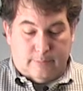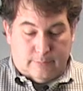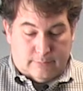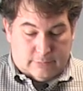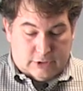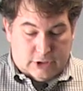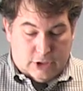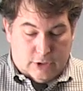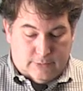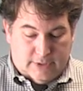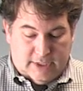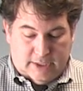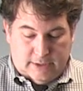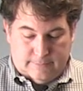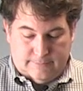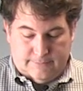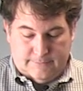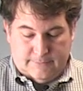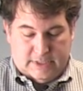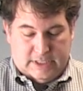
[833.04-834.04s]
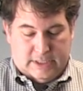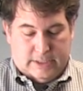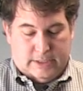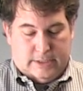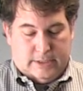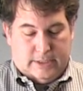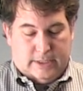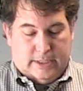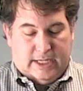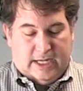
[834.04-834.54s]
clothing.
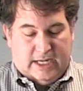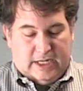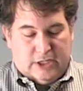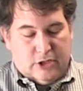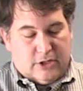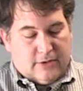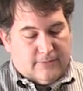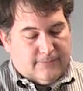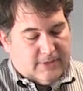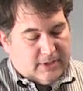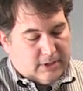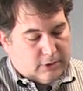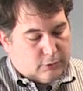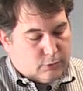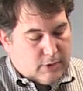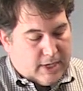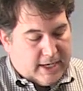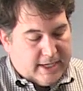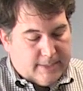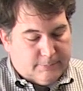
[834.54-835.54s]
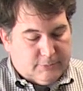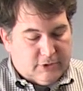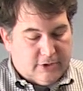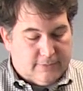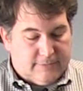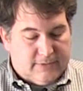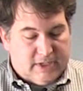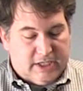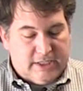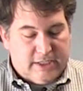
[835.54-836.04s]
You can fill it right up to
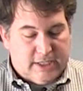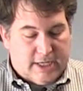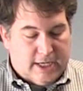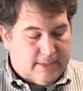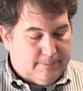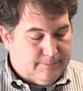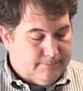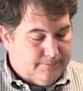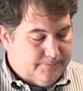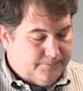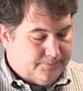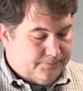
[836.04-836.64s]
the very top.